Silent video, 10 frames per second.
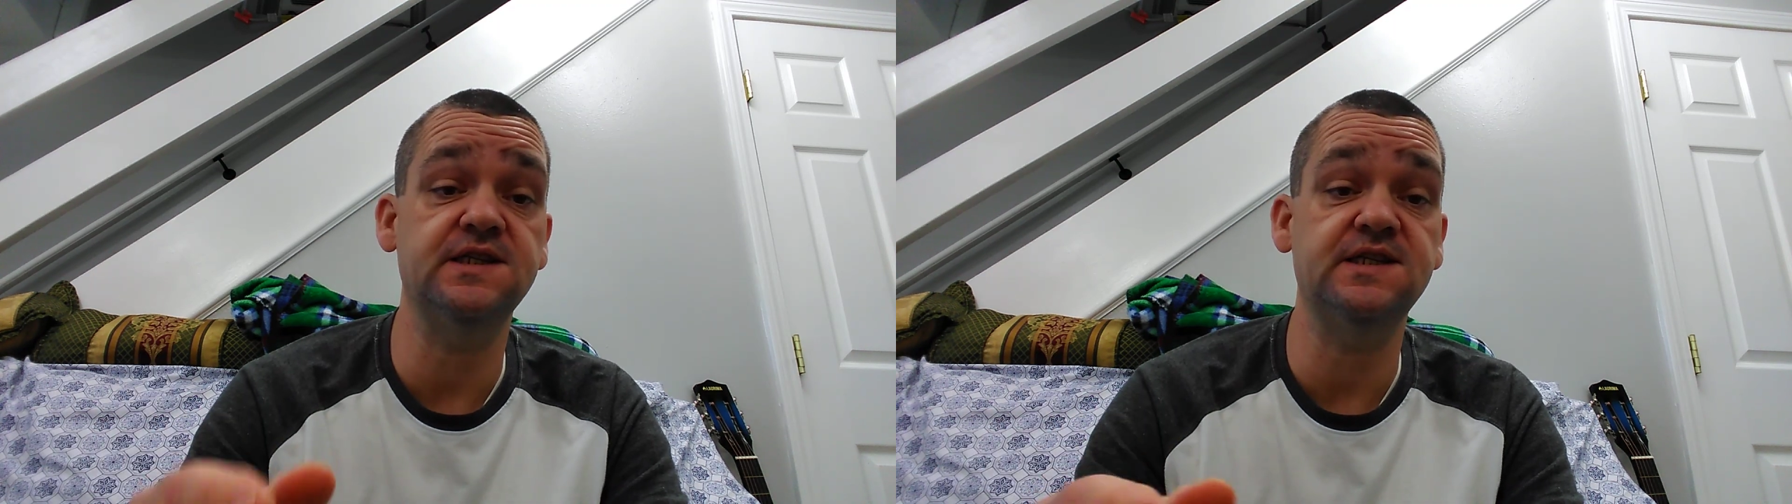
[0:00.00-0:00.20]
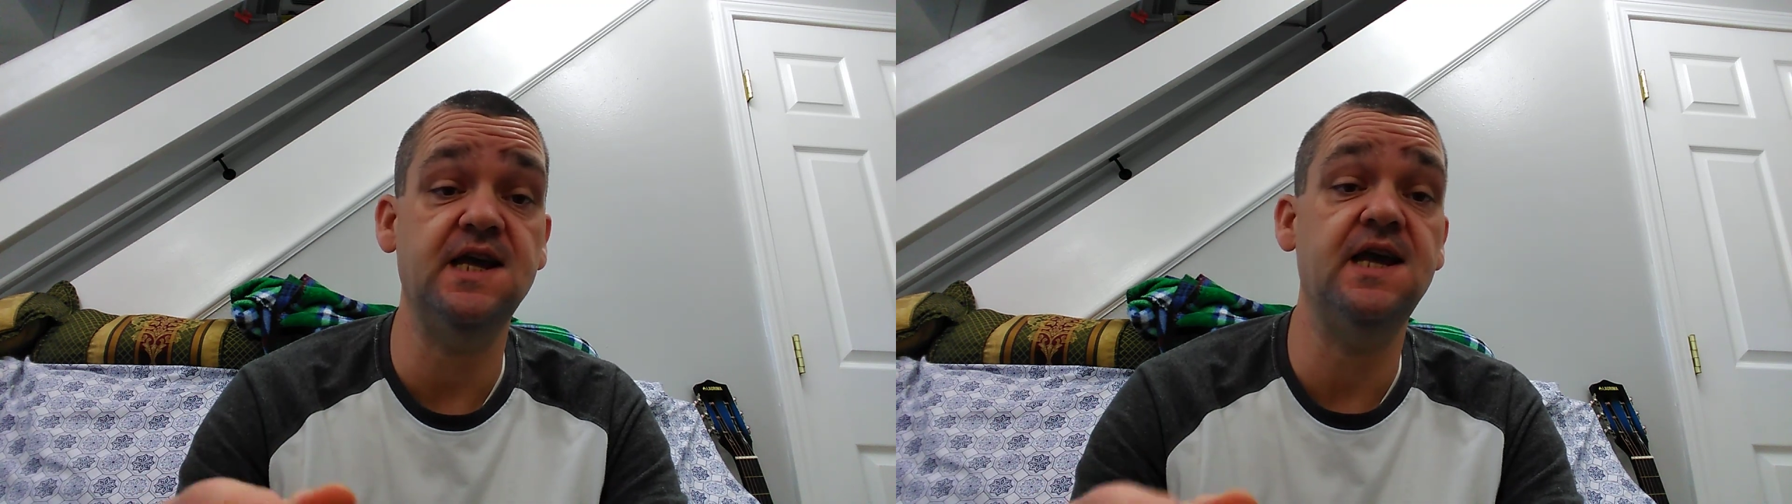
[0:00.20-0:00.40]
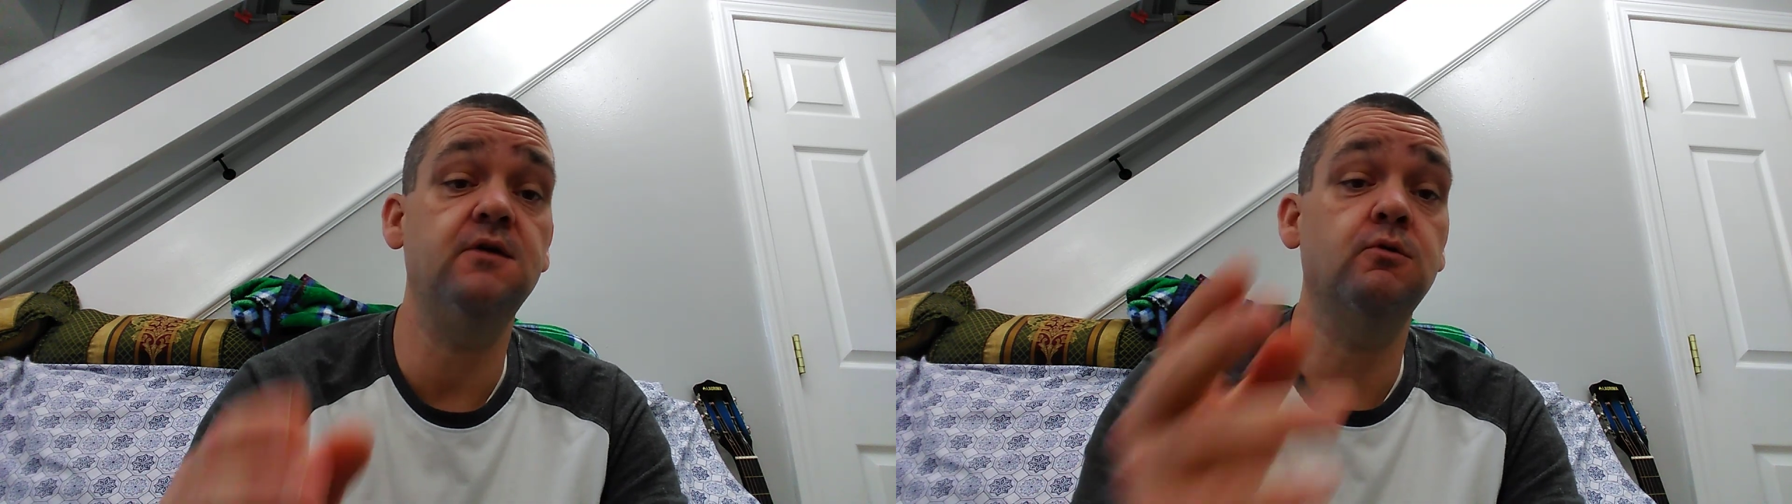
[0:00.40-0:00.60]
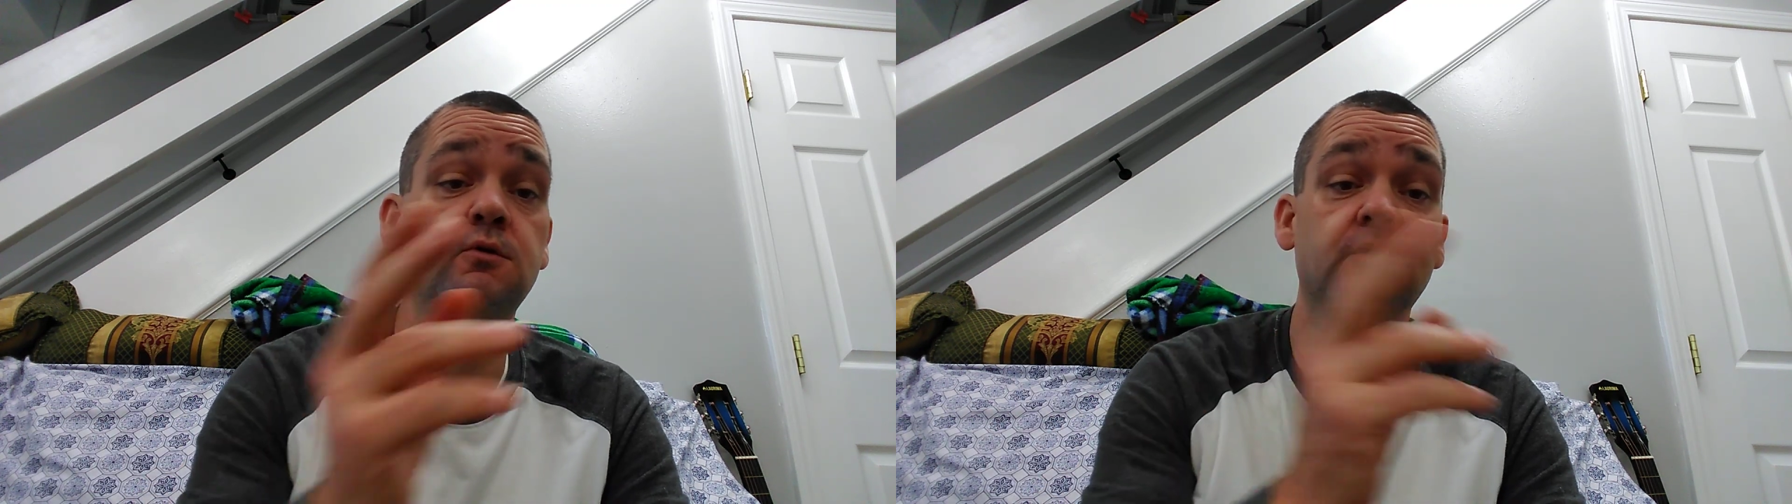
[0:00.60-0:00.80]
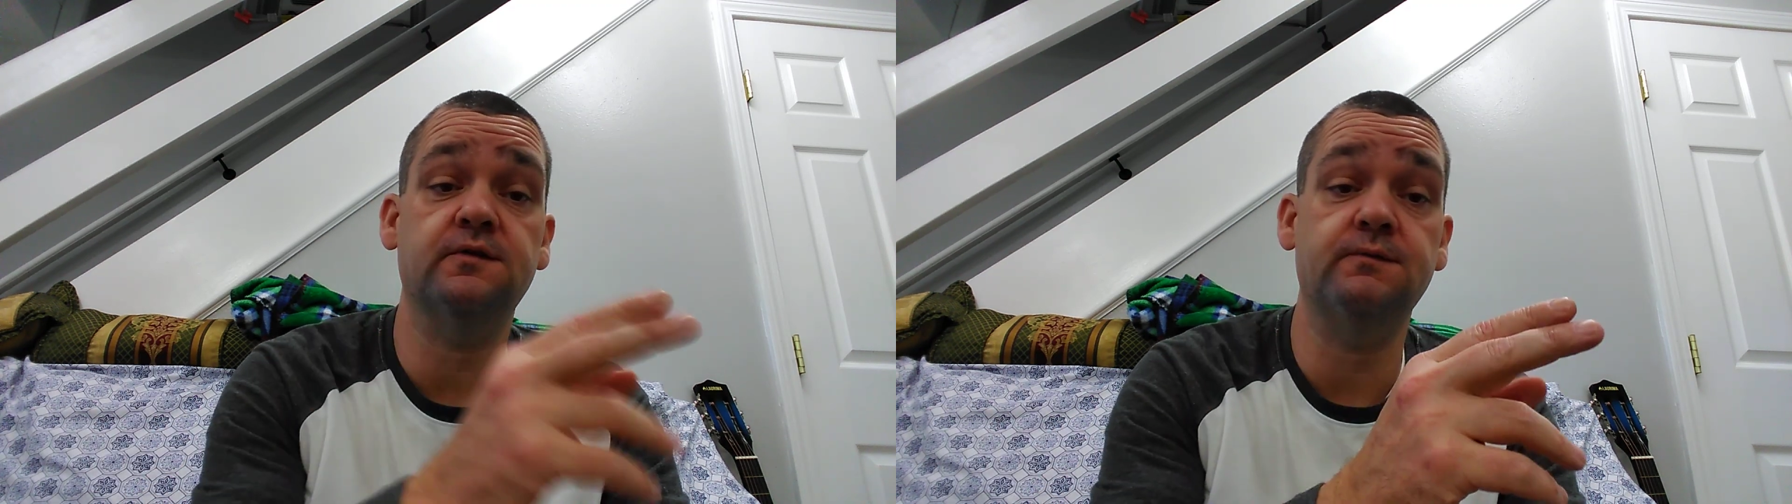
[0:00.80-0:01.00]
state
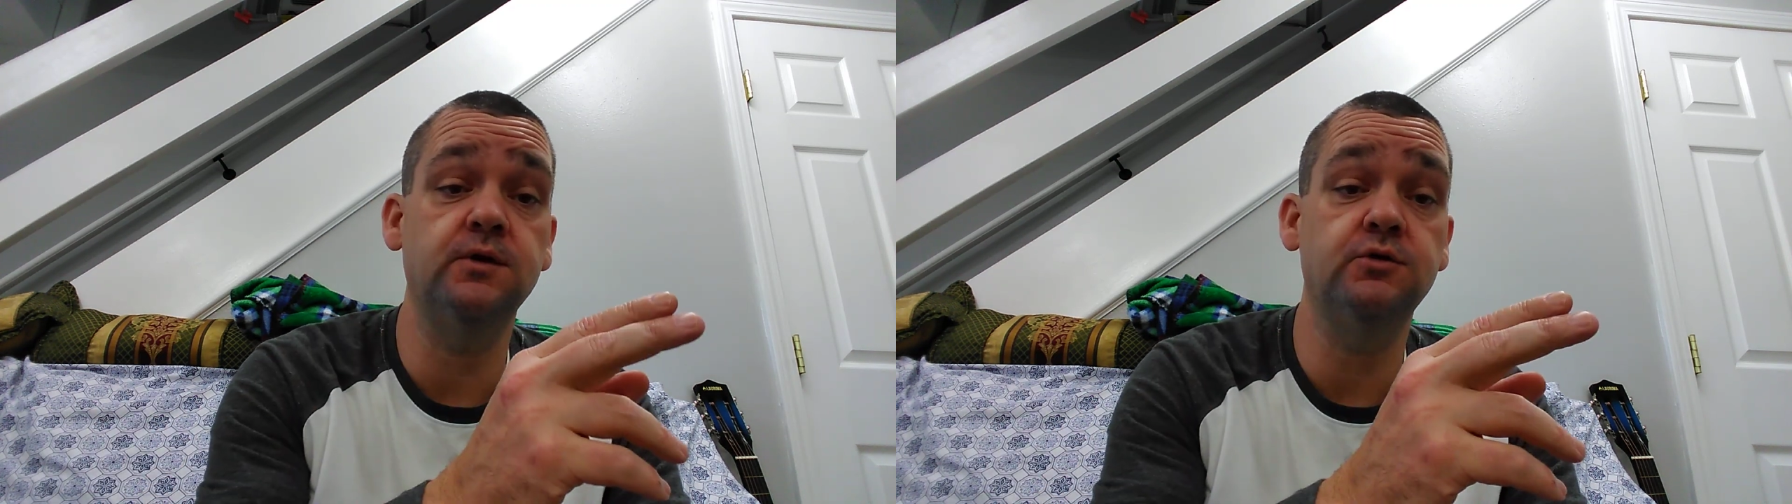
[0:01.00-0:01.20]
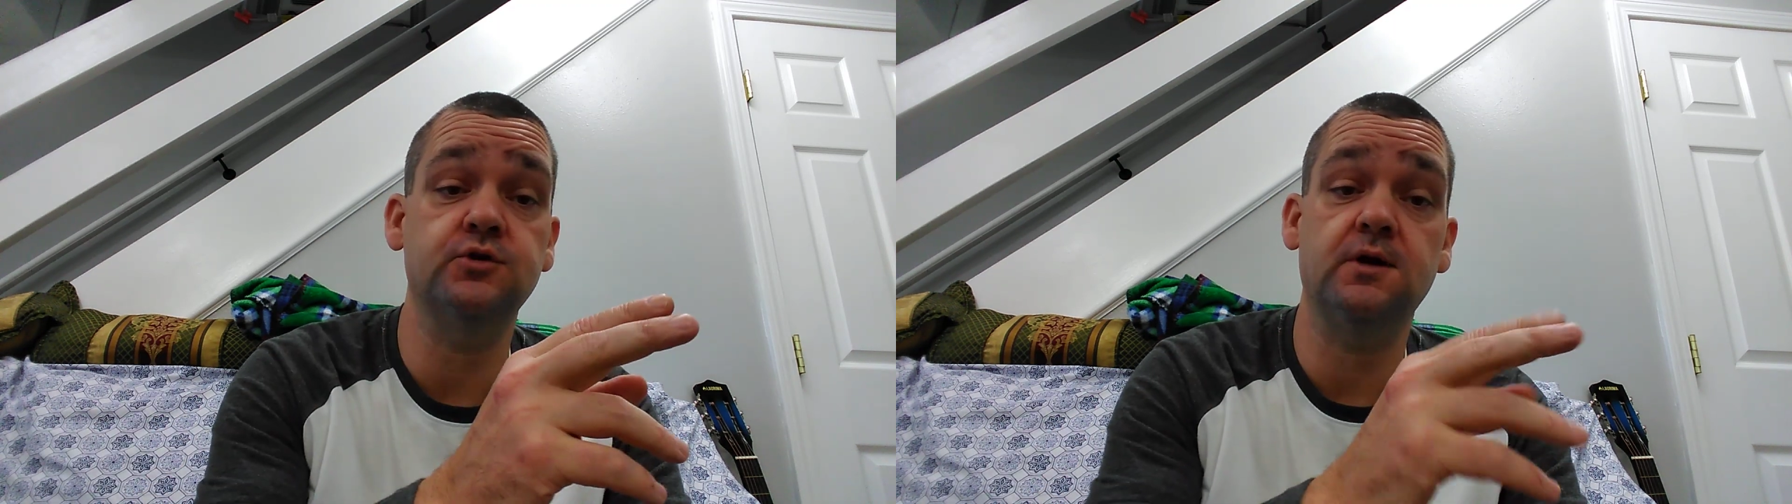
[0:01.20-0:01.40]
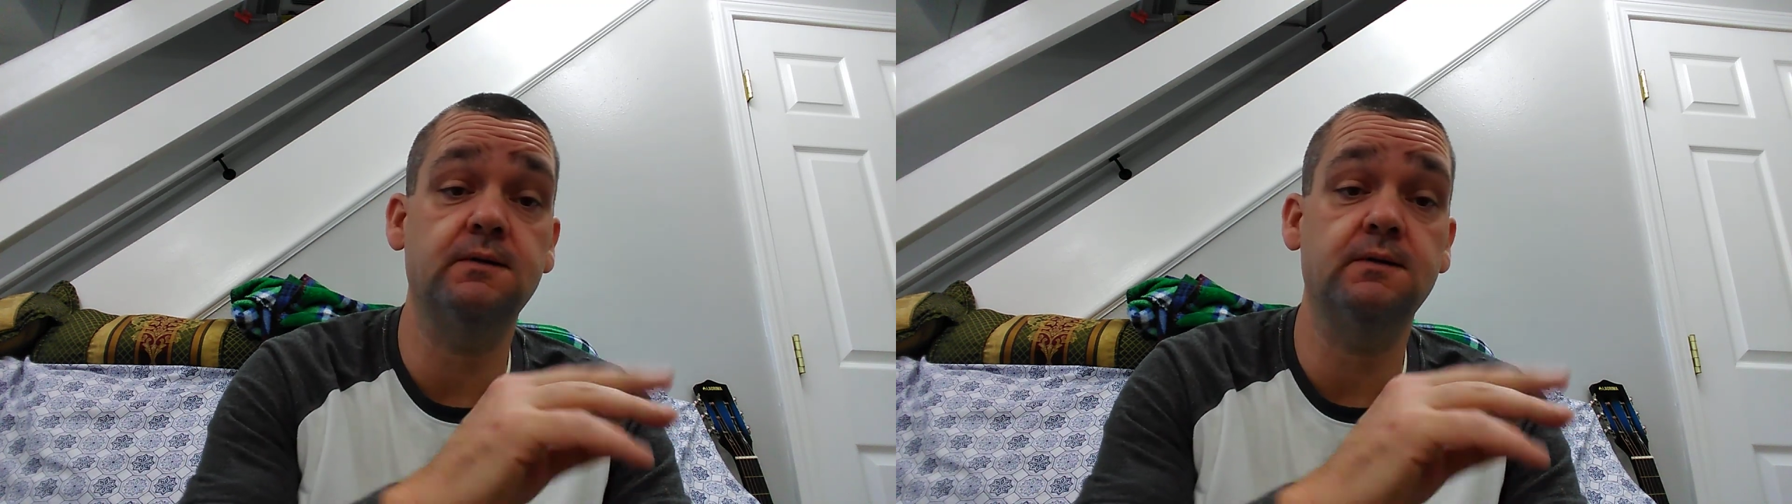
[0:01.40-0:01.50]
or its future.